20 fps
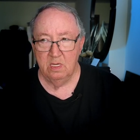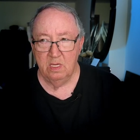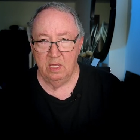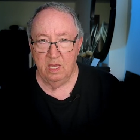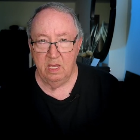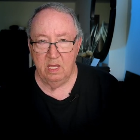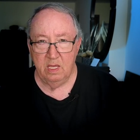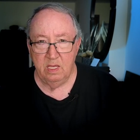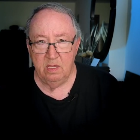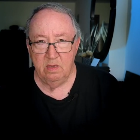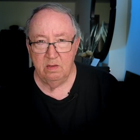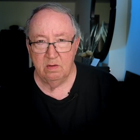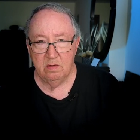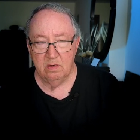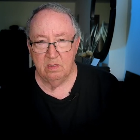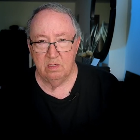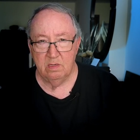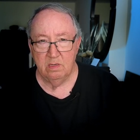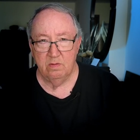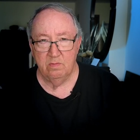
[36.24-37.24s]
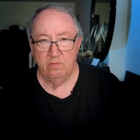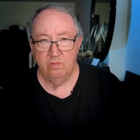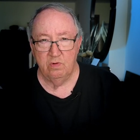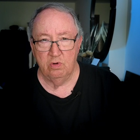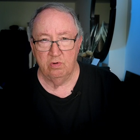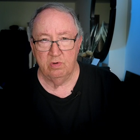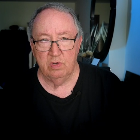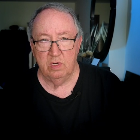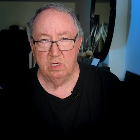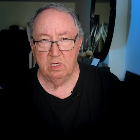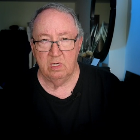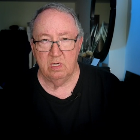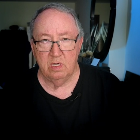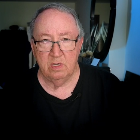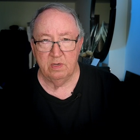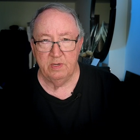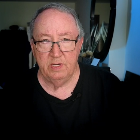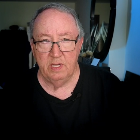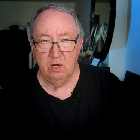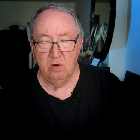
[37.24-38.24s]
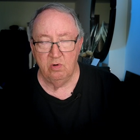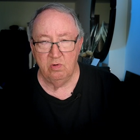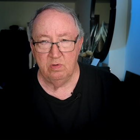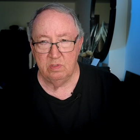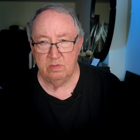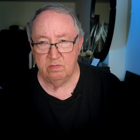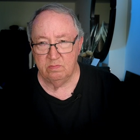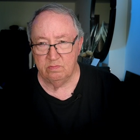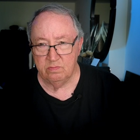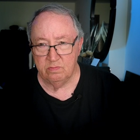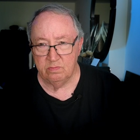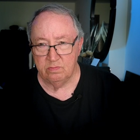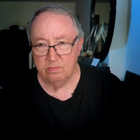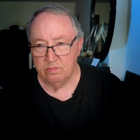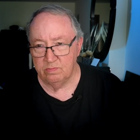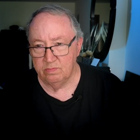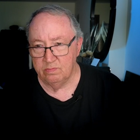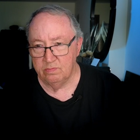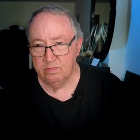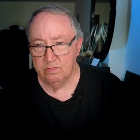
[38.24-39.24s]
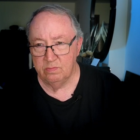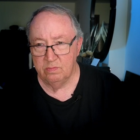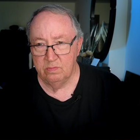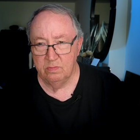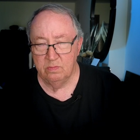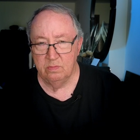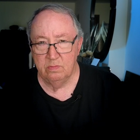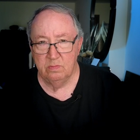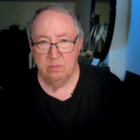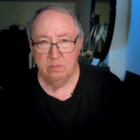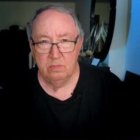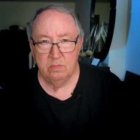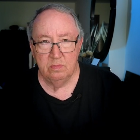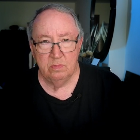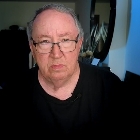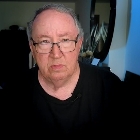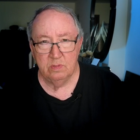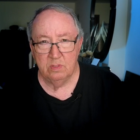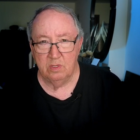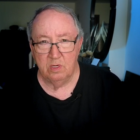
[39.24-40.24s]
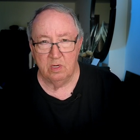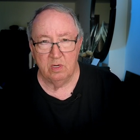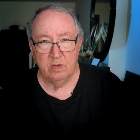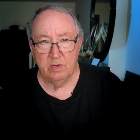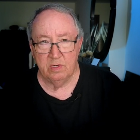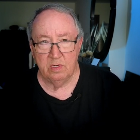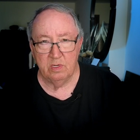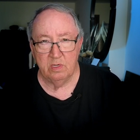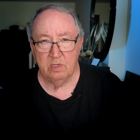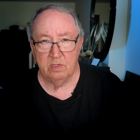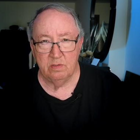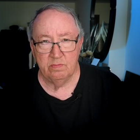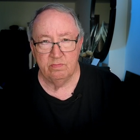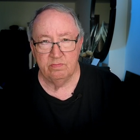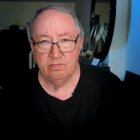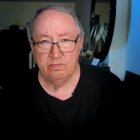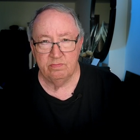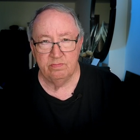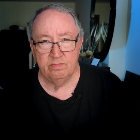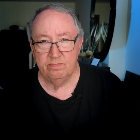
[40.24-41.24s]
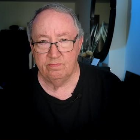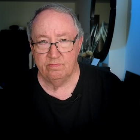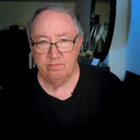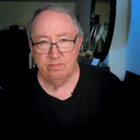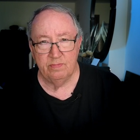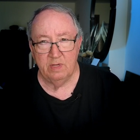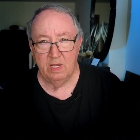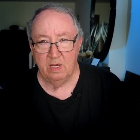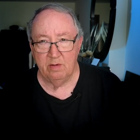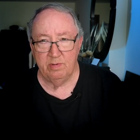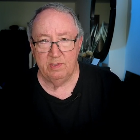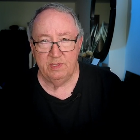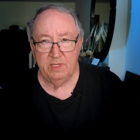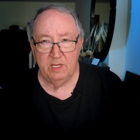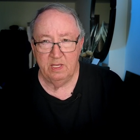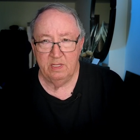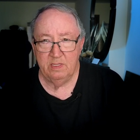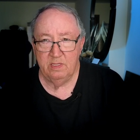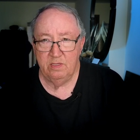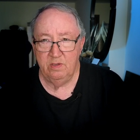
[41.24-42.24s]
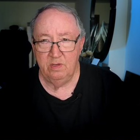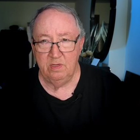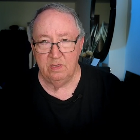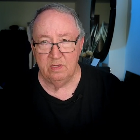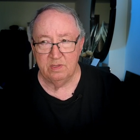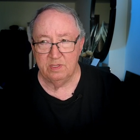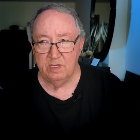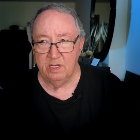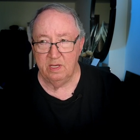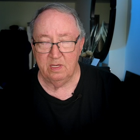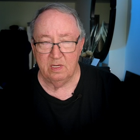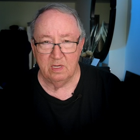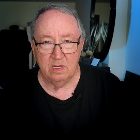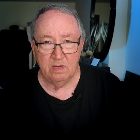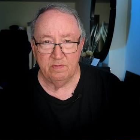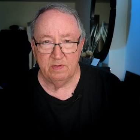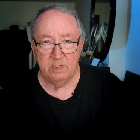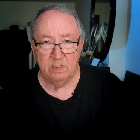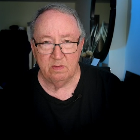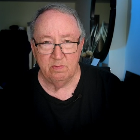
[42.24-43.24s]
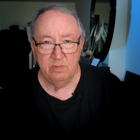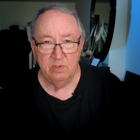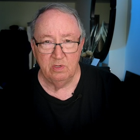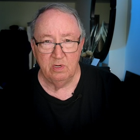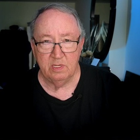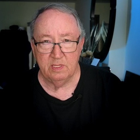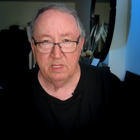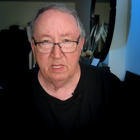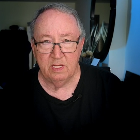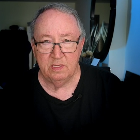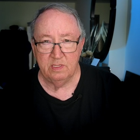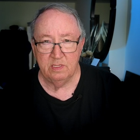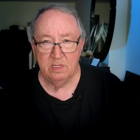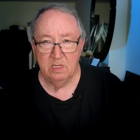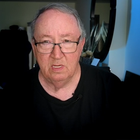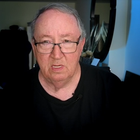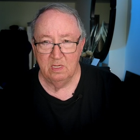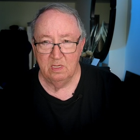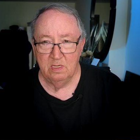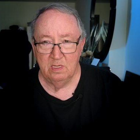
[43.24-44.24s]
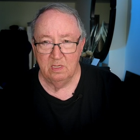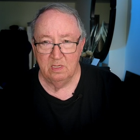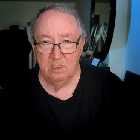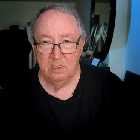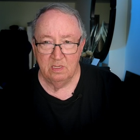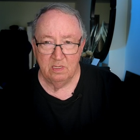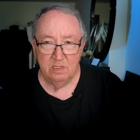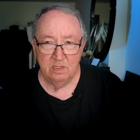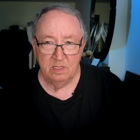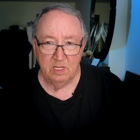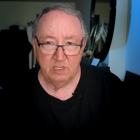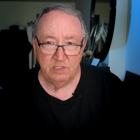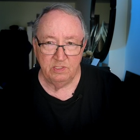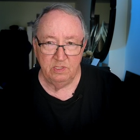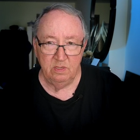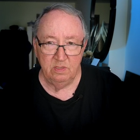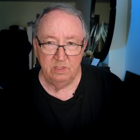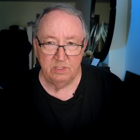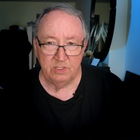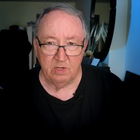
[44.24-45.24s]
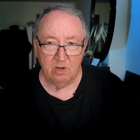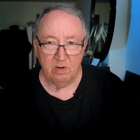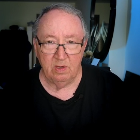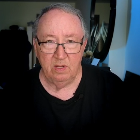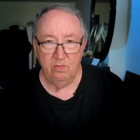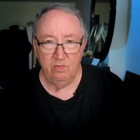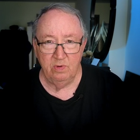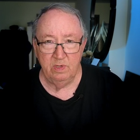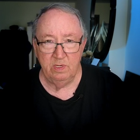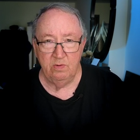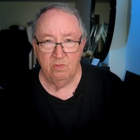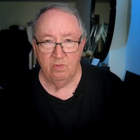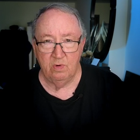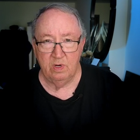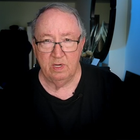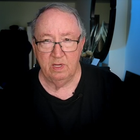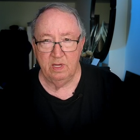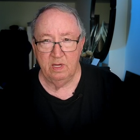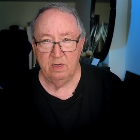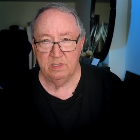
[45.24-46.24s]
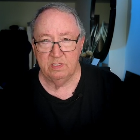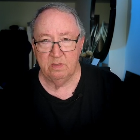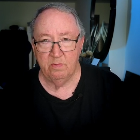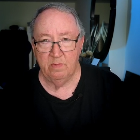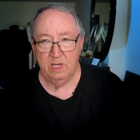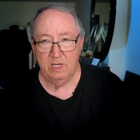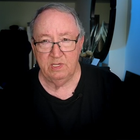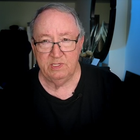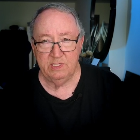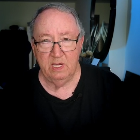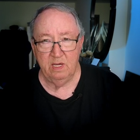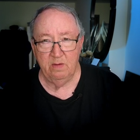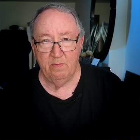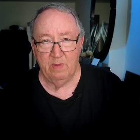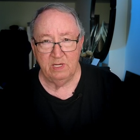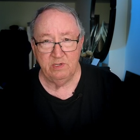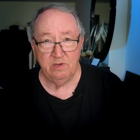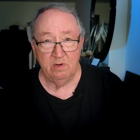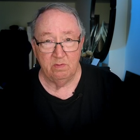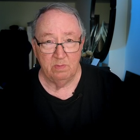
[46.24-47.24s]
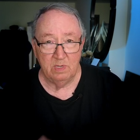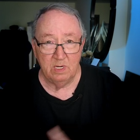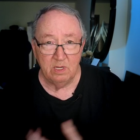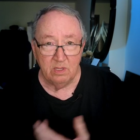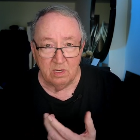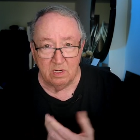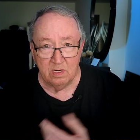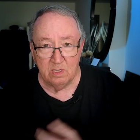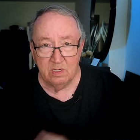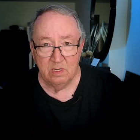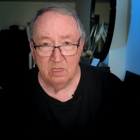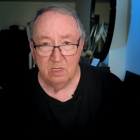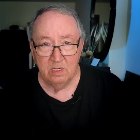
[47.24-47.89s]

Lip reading: He wrote her a note and called her everything you can think of in the book that you certainly wouldn't want to hear somebody say about your mother.